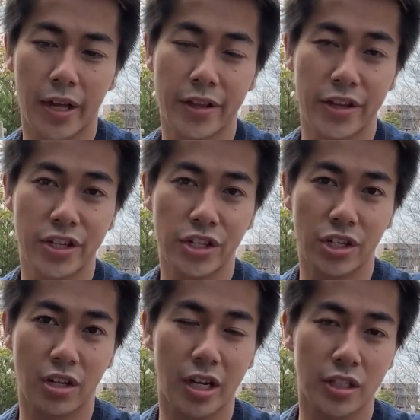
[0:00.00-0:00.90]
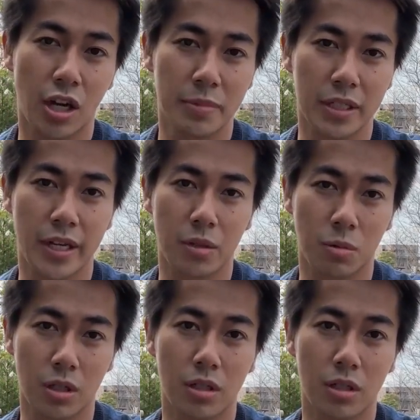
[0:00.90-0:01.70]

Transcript: an initial atomic network.